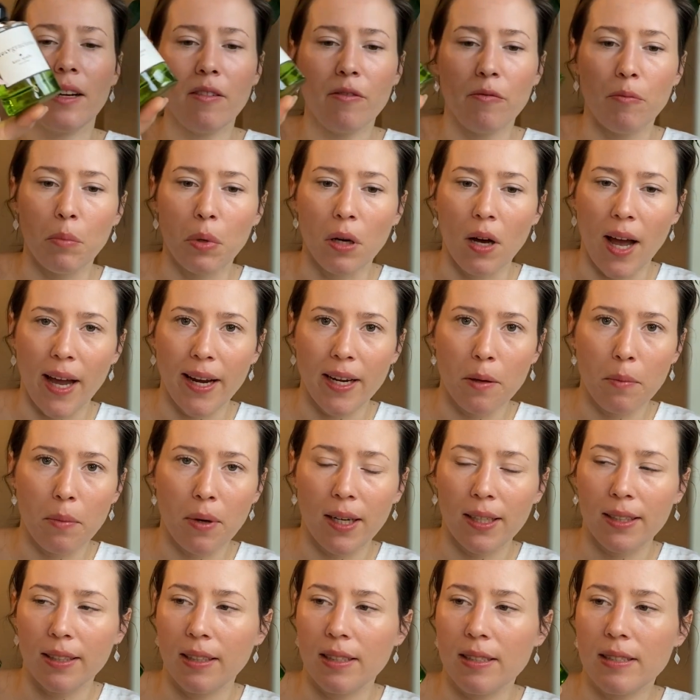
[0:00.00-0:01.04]
of blind
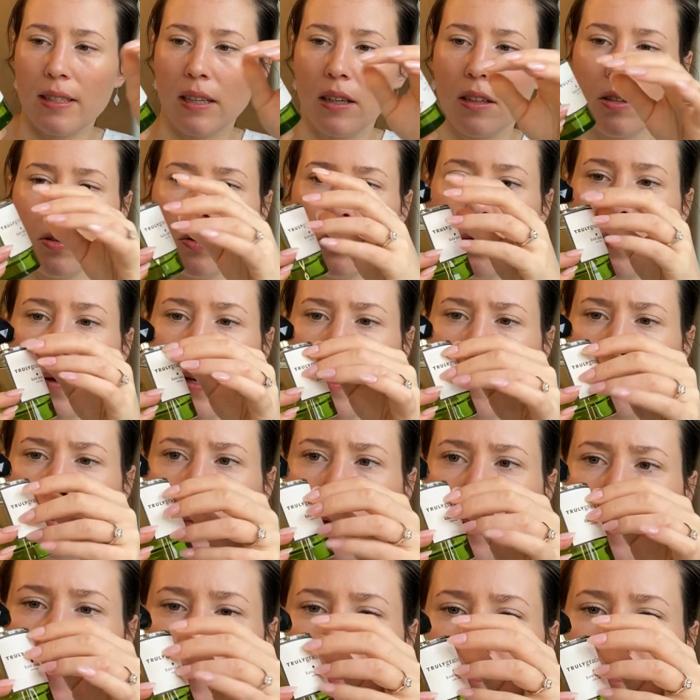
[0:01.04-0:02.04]
bought this on a whim.